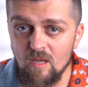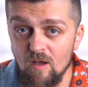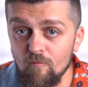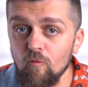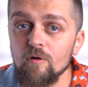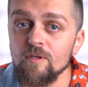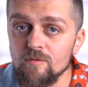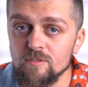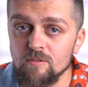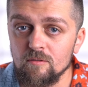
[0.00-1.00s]
for a
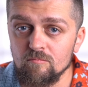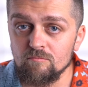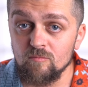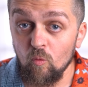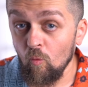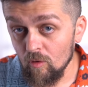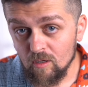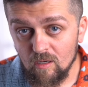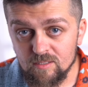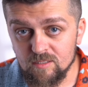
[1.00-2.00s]
user or
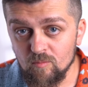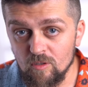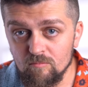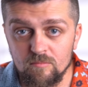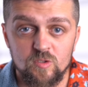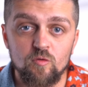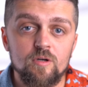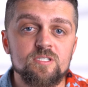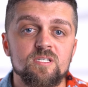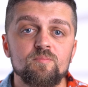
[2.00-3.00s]
customer to
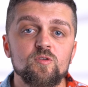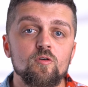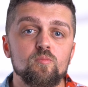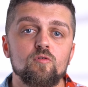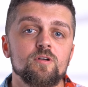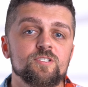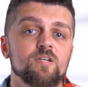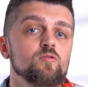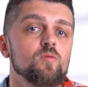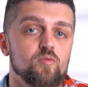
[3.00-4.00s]
accept your
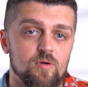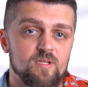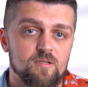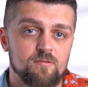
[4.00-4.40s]
project or product.